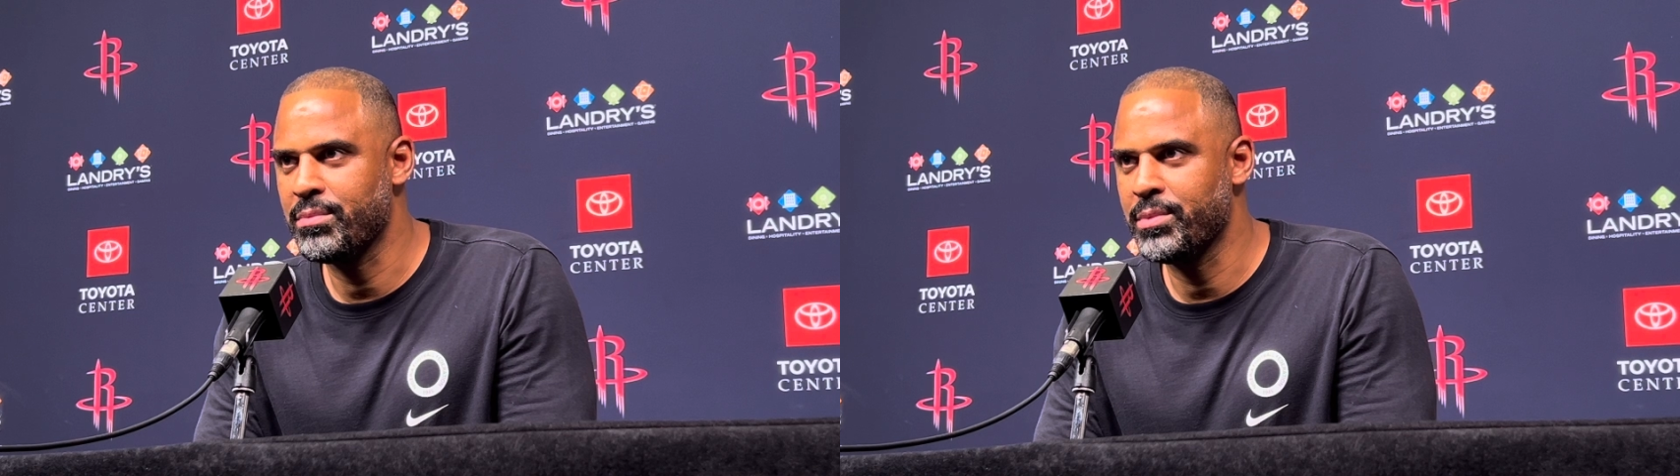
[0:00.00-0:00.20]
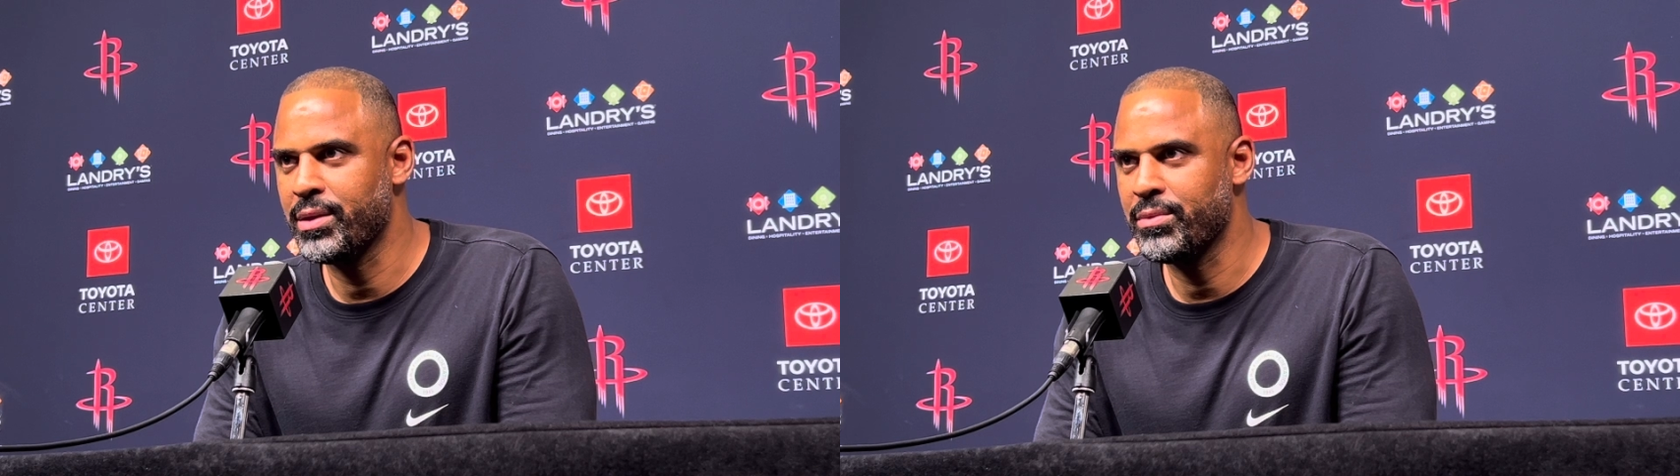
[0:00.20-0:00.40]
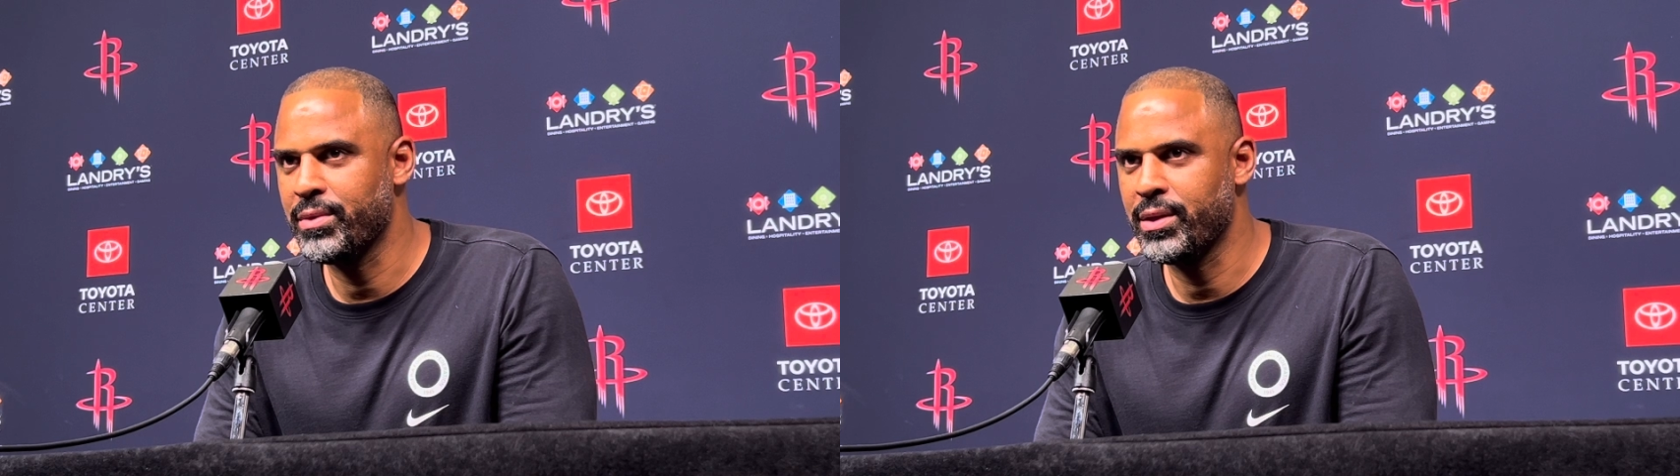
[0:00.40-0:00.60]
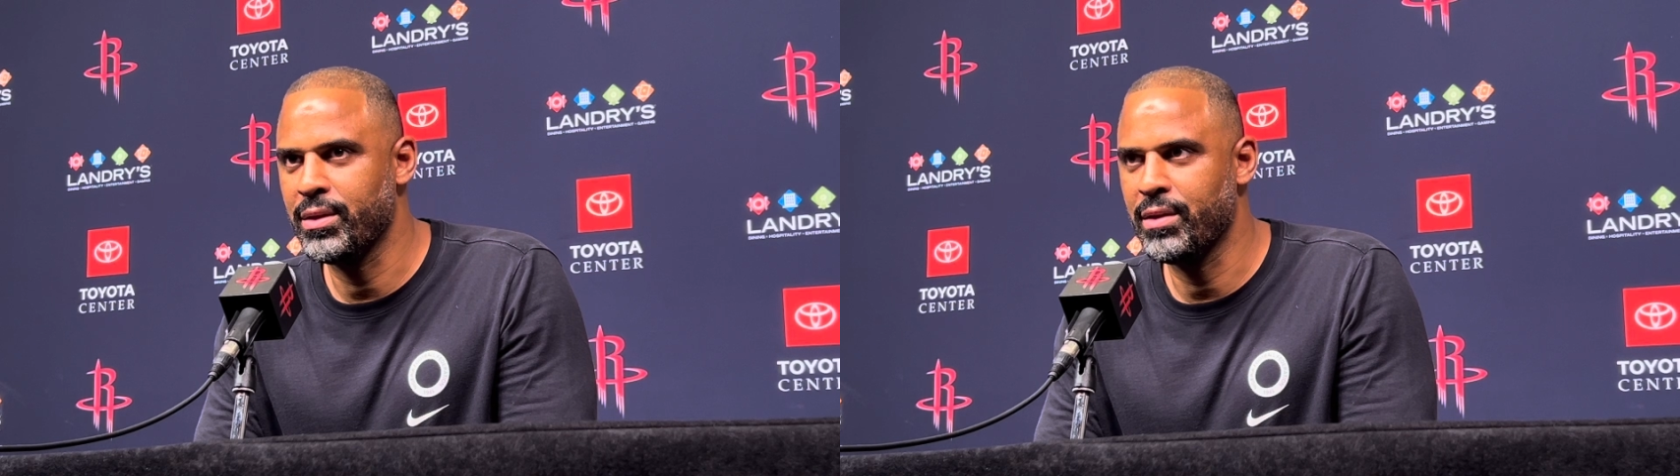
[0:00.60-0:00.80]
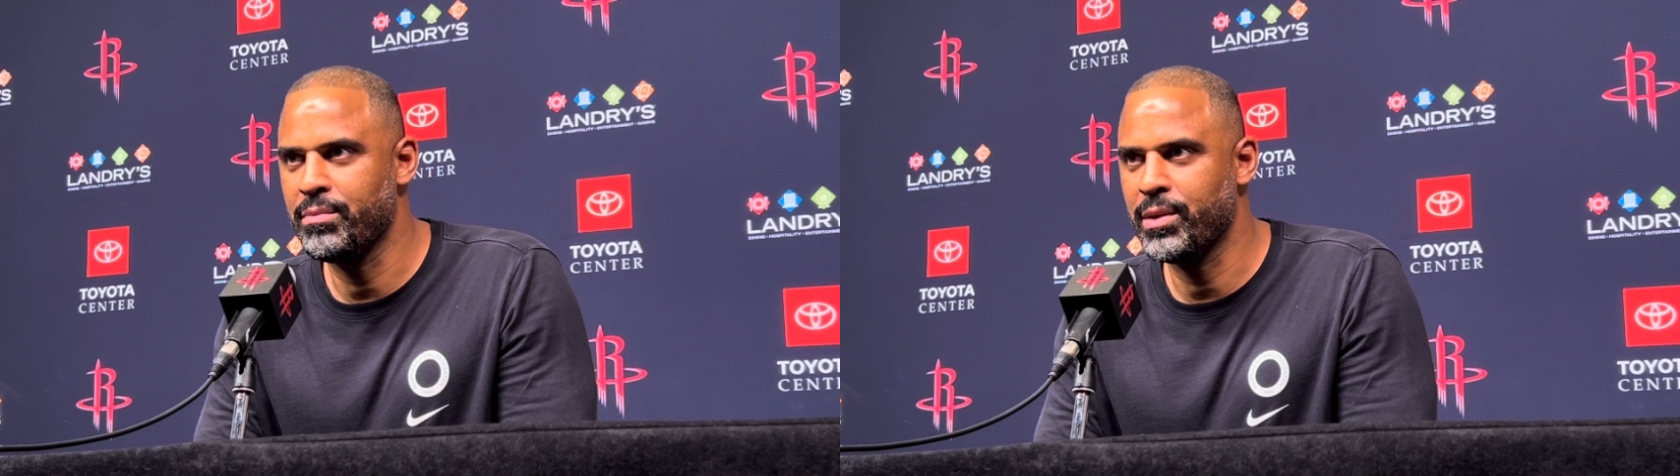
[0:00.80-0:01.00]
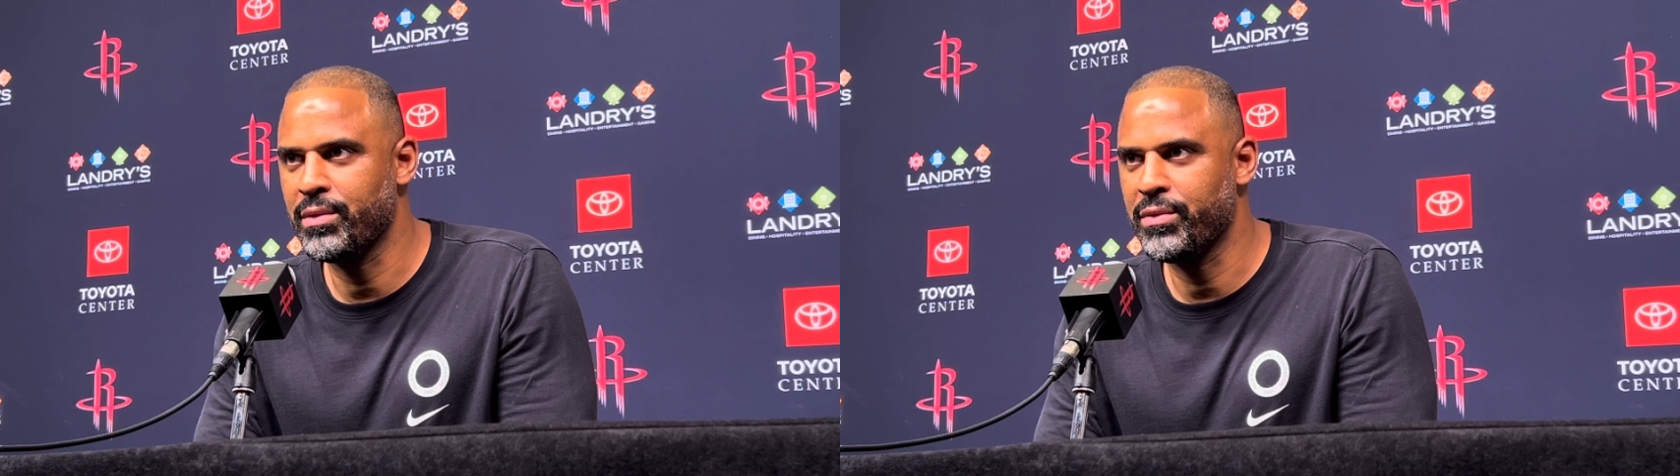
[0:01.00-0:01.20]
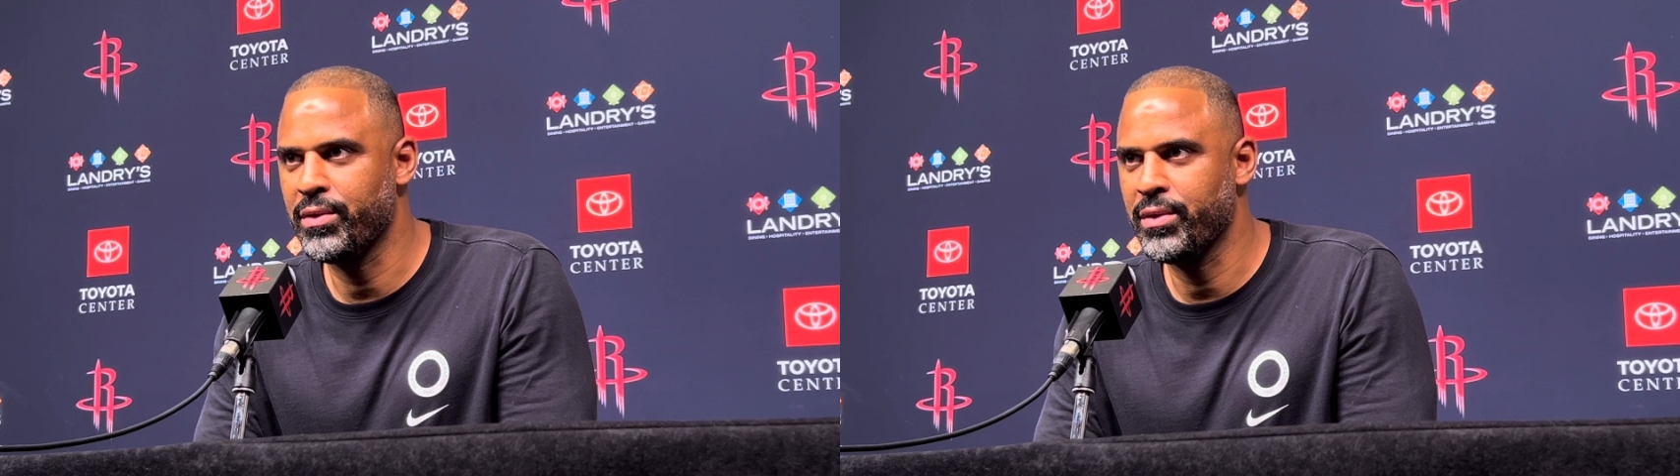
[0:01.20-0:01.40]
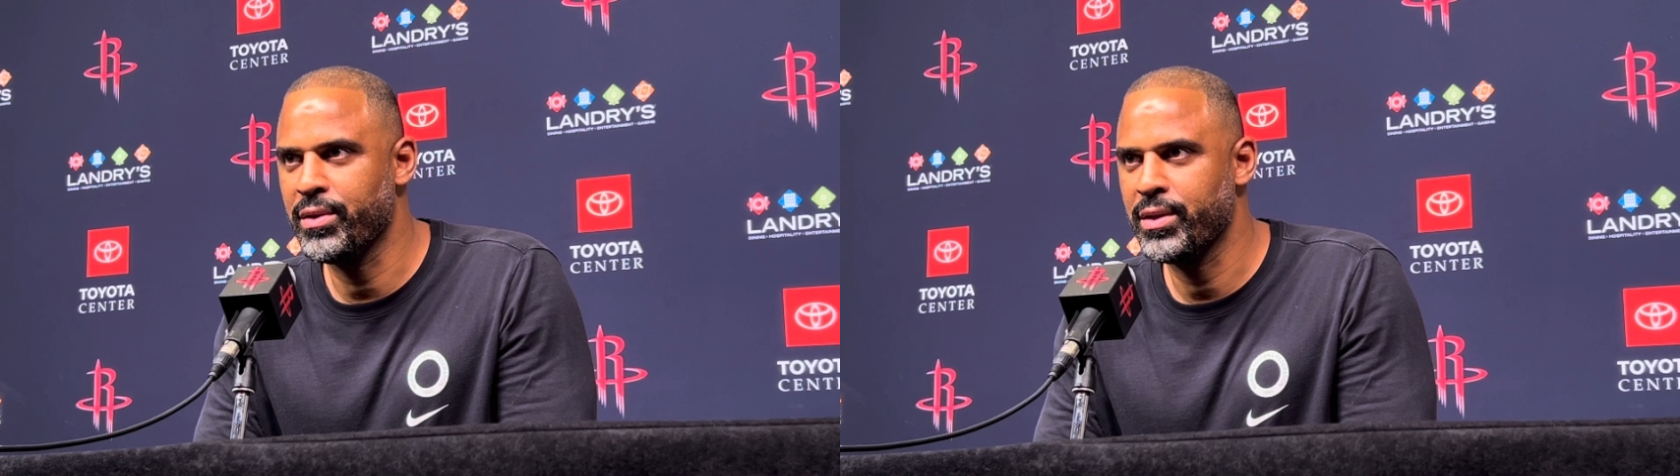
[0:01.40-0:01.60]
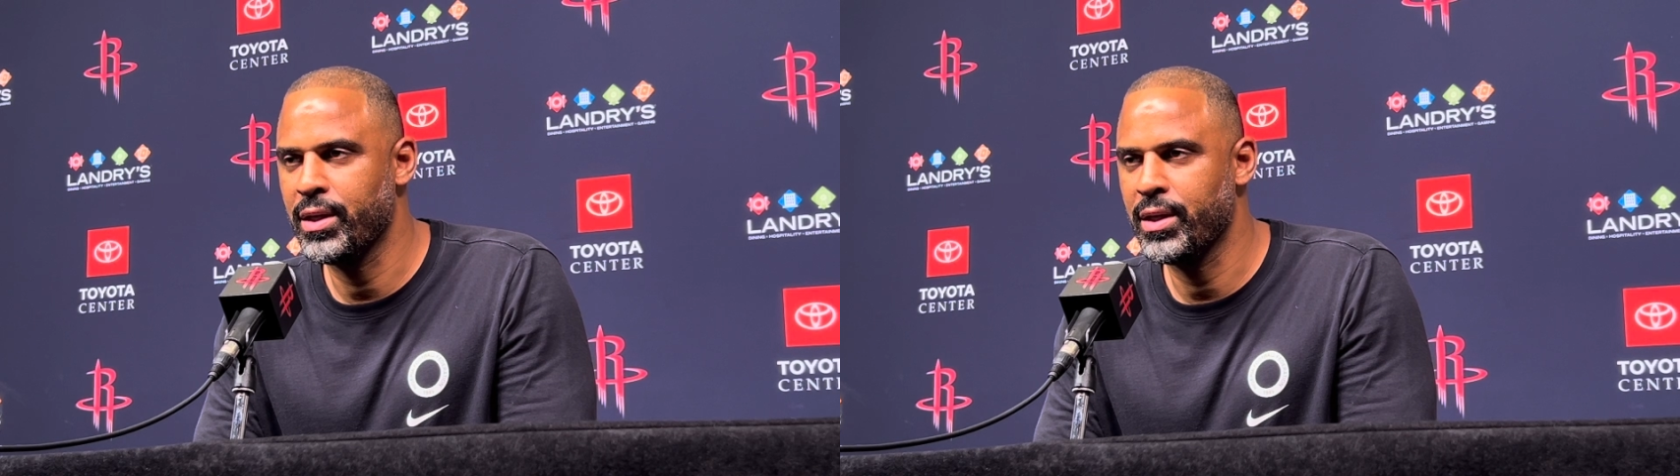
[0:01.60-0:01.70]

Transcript: but we yeah. love them on the floor.